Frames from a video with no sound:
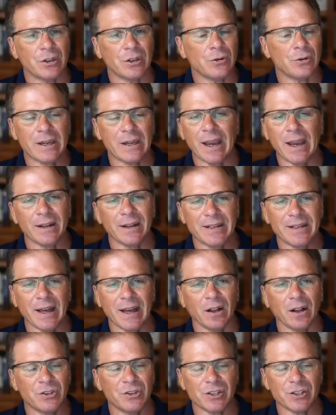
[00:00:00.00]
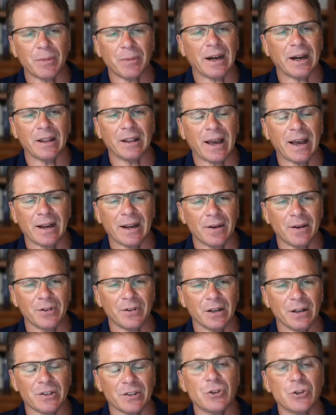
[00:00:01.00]
You can't tell just by that
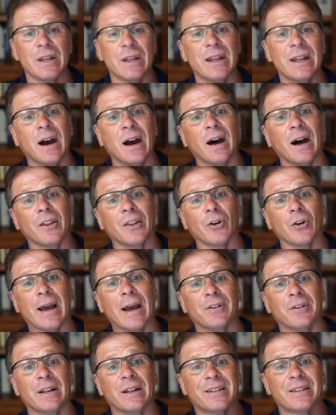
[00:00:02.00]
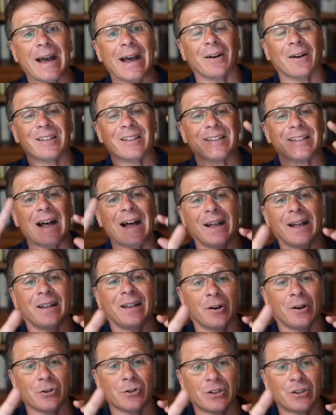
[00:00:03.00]
evidence. You need other evidence outside
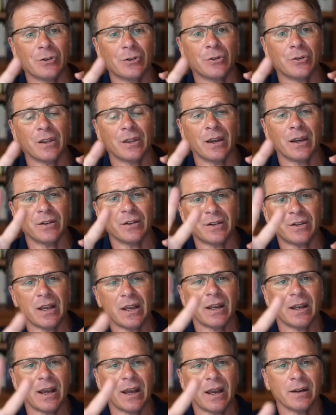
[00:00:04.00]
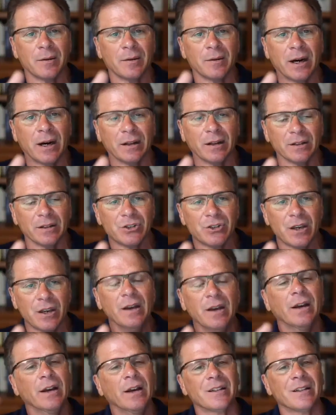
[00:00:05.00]
of those two things, DNA and
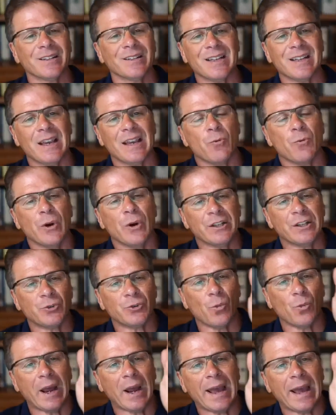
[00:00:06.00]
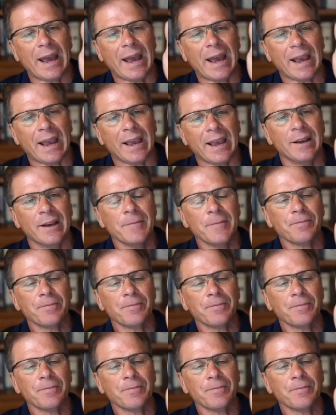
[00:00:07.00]
homology, to see which way